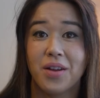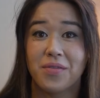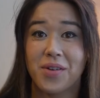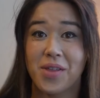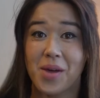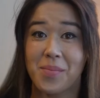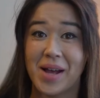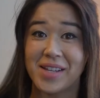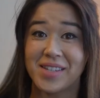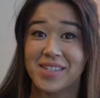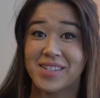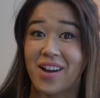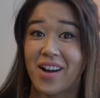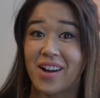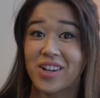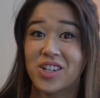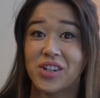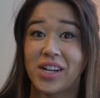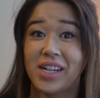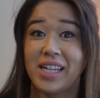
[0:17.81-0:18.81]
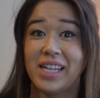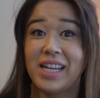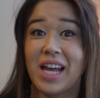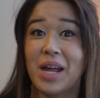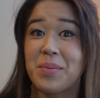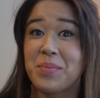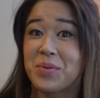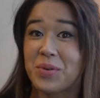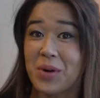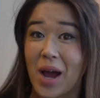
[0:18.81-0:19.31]
For the best dog training
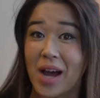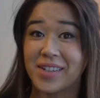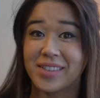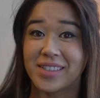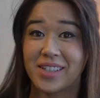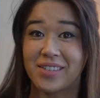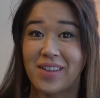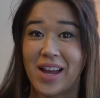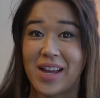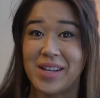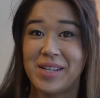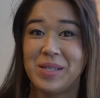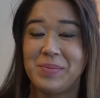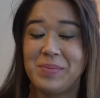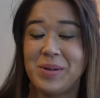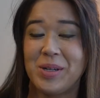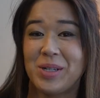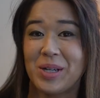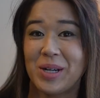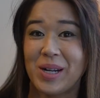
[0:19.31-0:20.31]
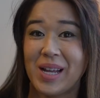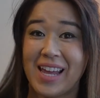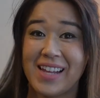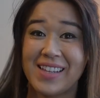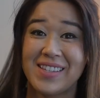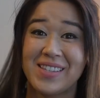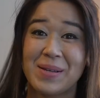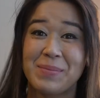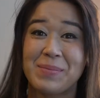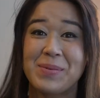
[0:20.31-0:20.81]
and product advice, be sure to
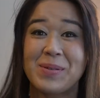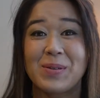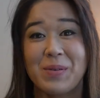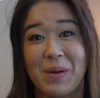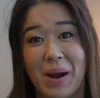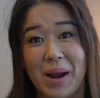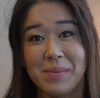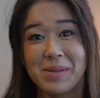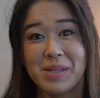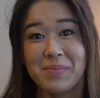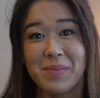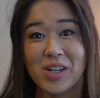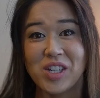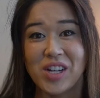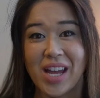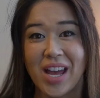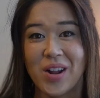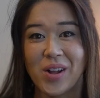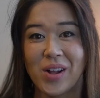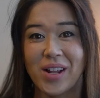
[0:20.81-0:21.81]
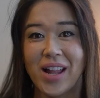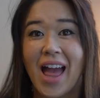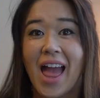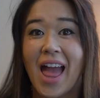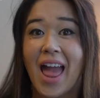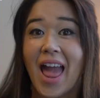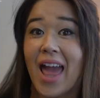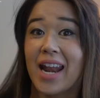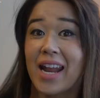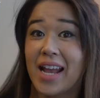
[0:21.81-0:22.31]
hit subscribe to my channel
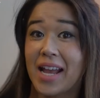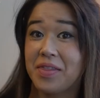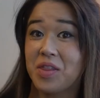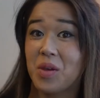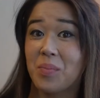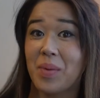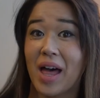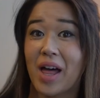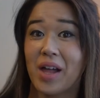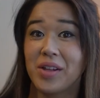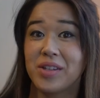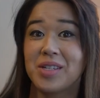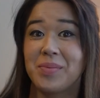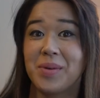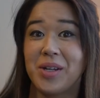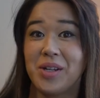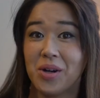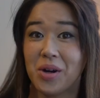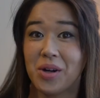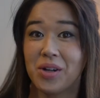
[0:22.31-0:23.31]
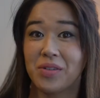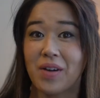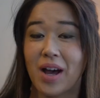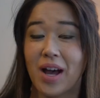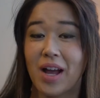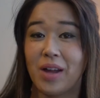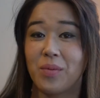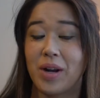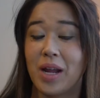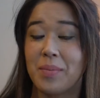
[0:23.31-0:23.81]
and hit the bell to be
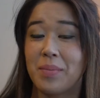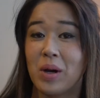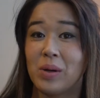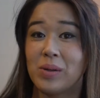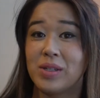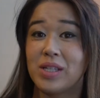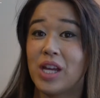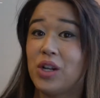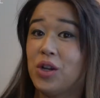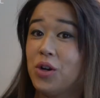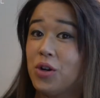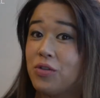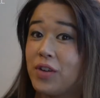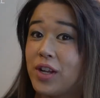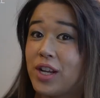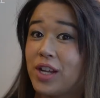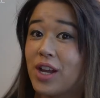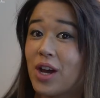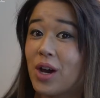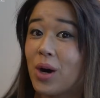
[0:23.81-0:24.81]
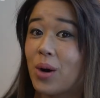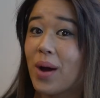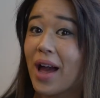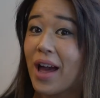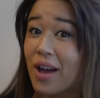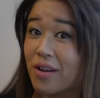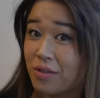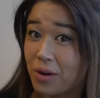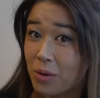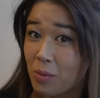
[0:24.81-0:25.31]
notified when I post a new video
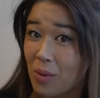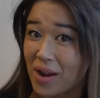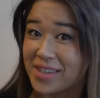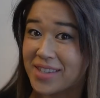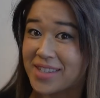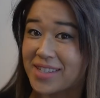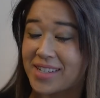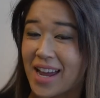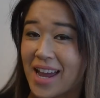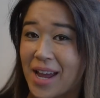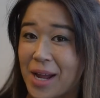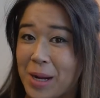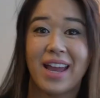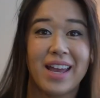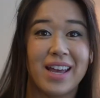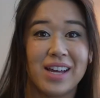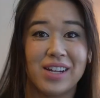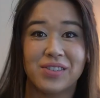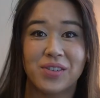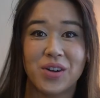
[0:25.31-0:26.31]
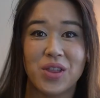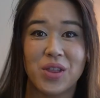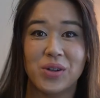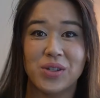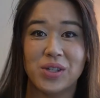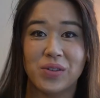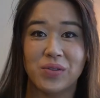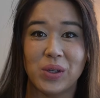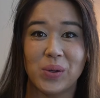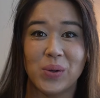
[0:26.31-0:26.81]
every Wednesday. And for
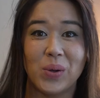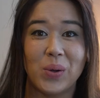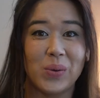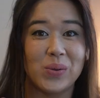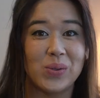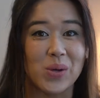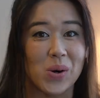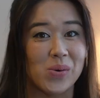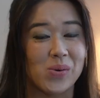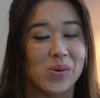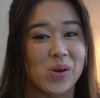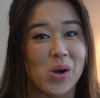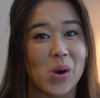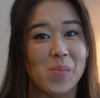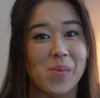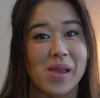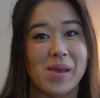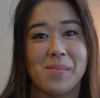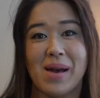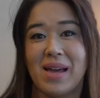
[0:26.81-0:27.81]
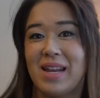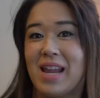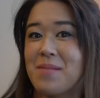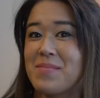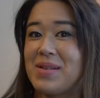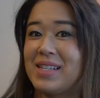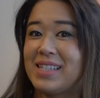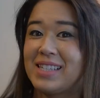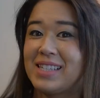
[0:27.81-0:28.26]
those of you who don't know me, my name is